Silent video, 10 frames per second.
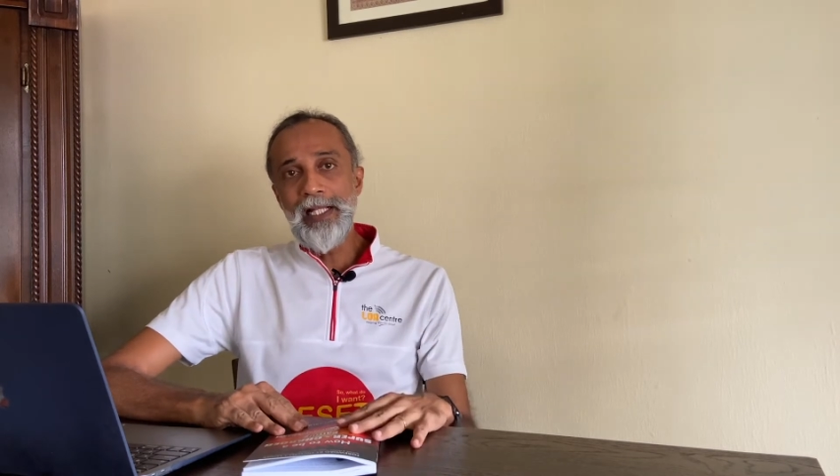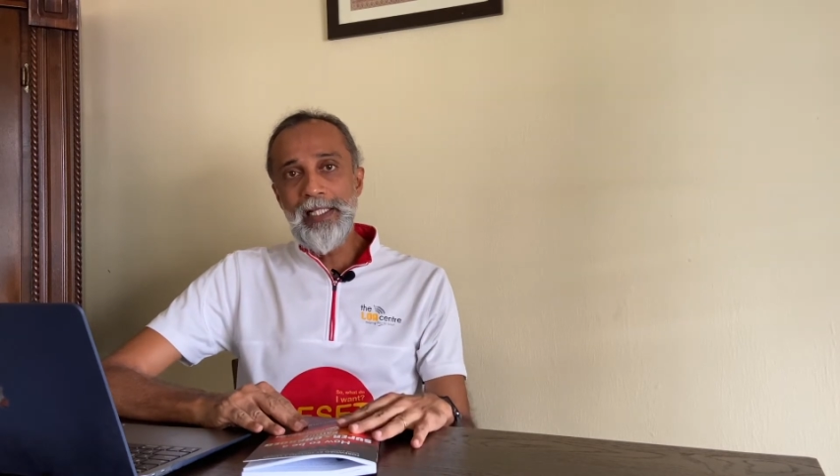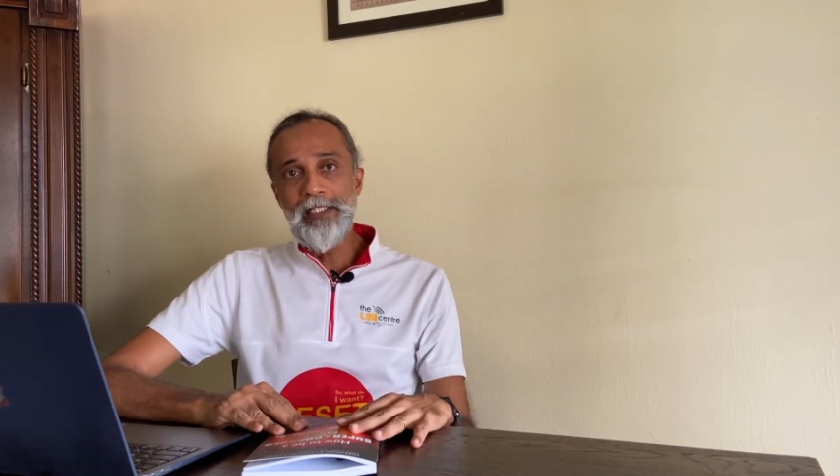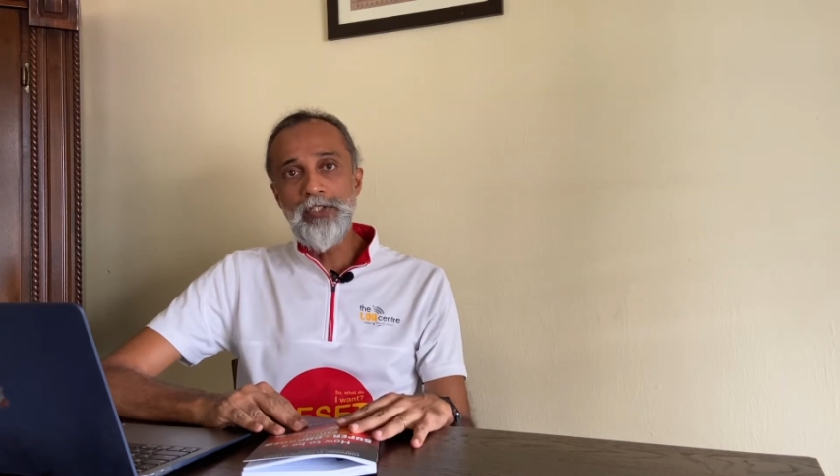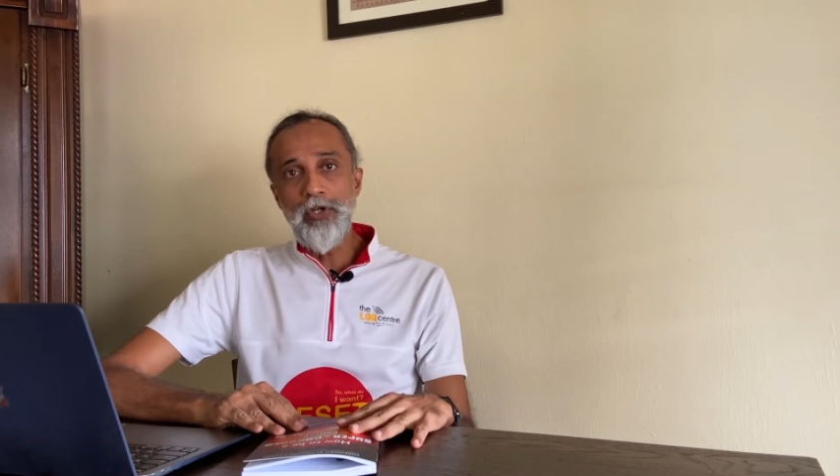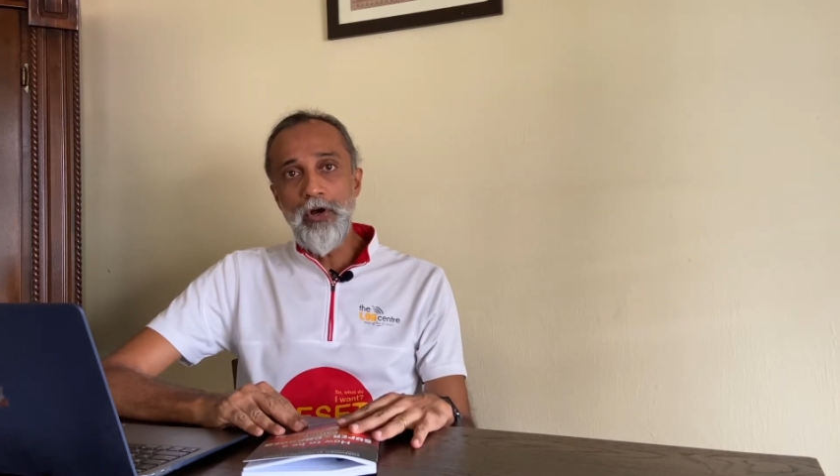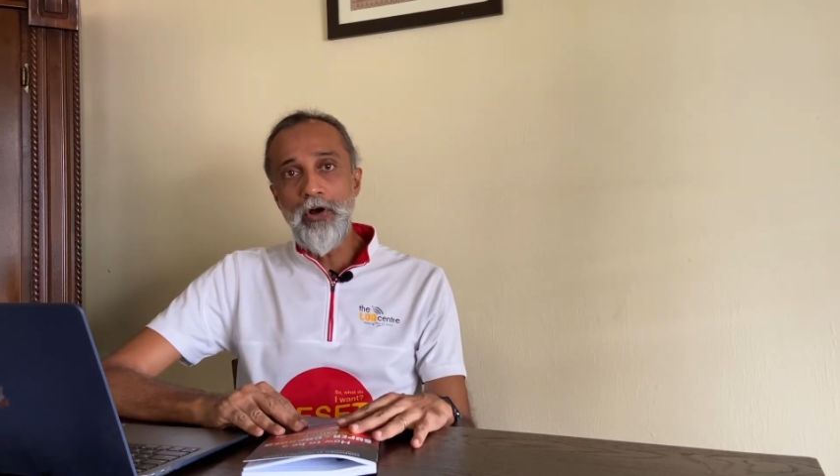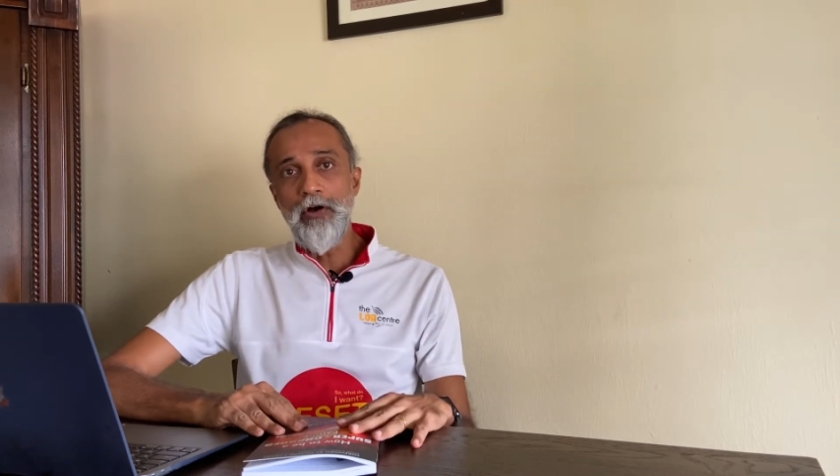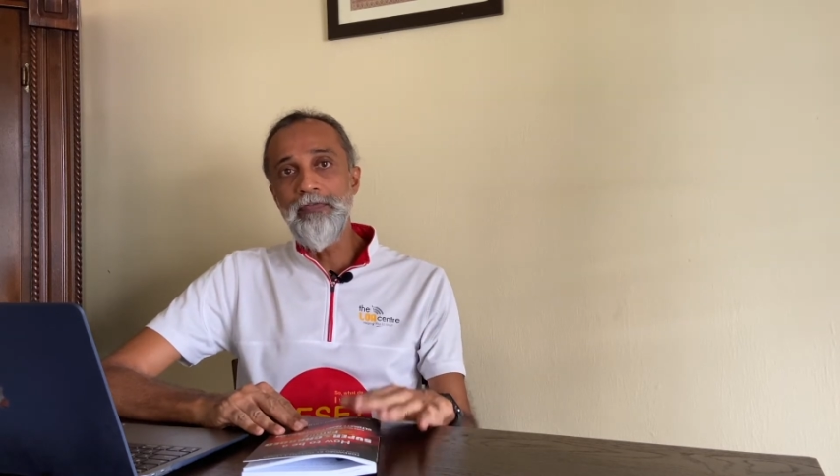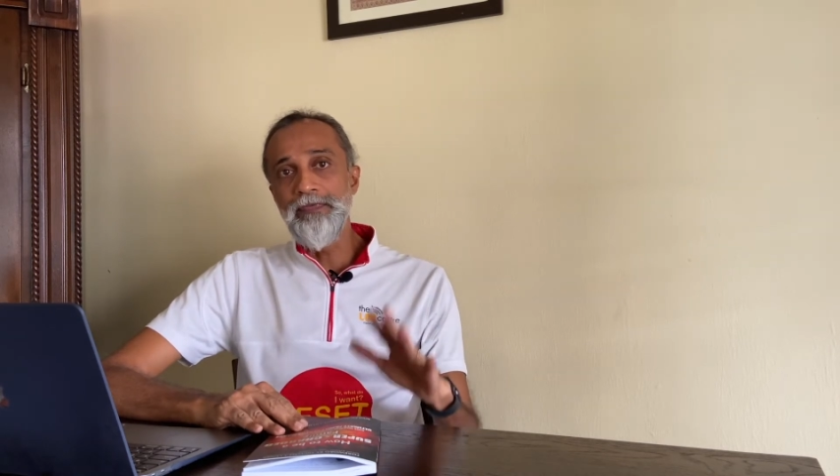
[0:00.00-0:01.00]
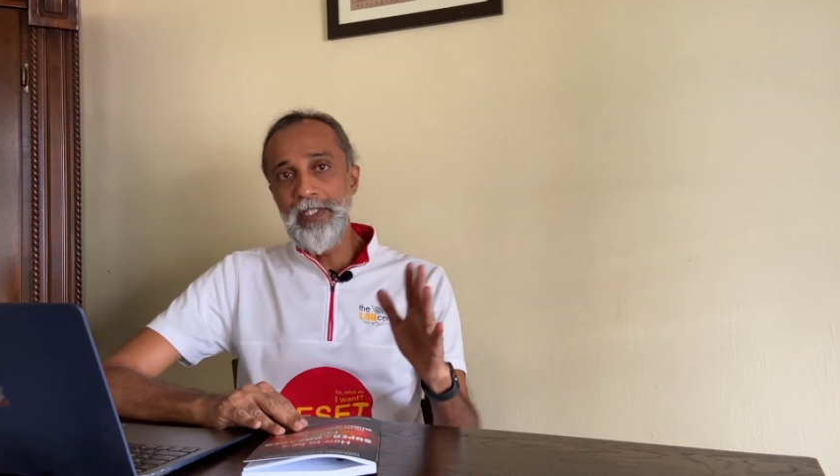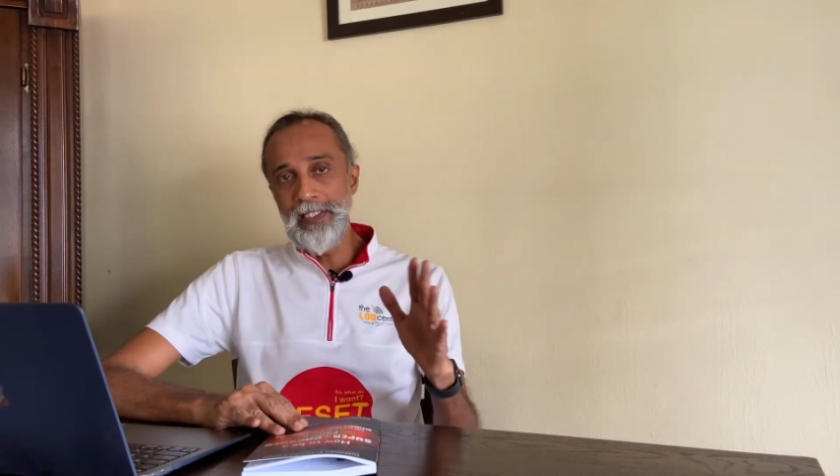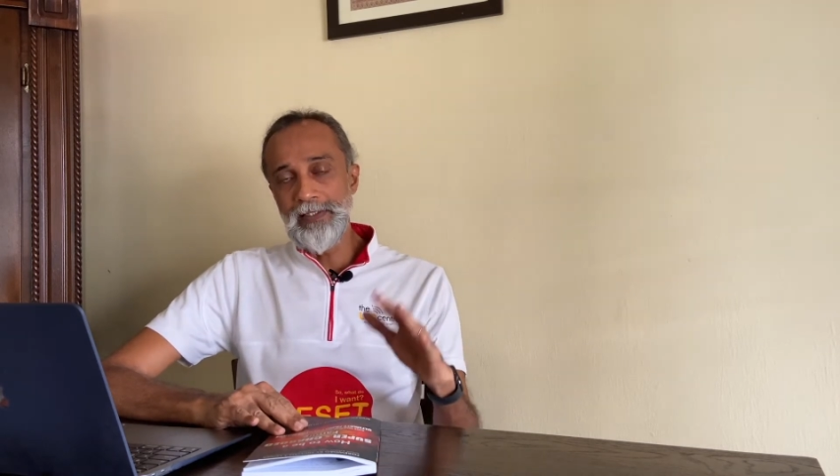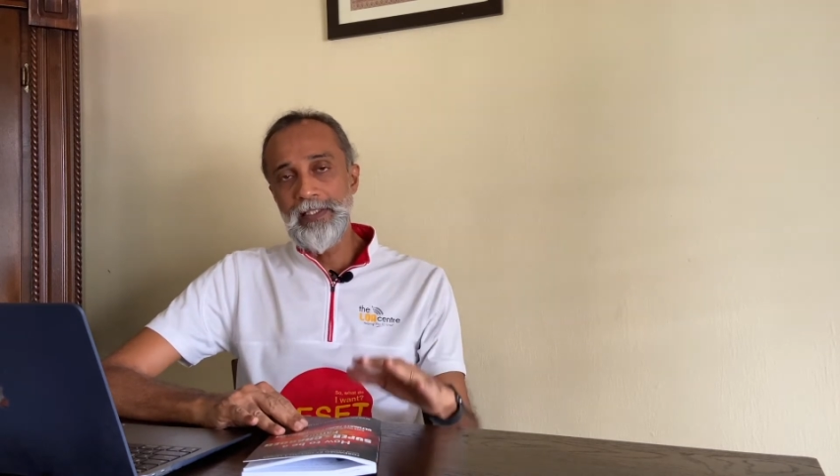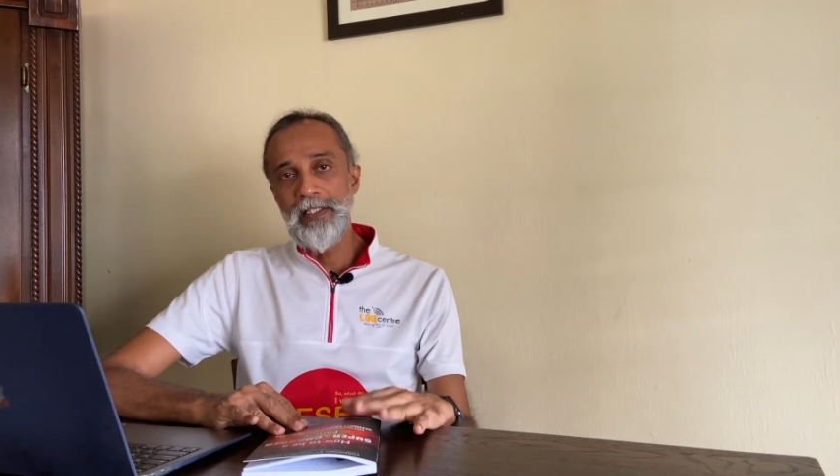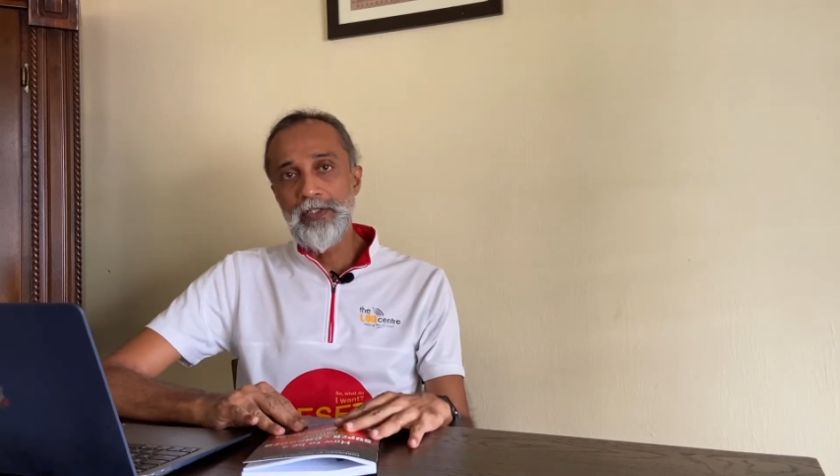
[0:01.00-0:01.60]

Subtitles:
list of this.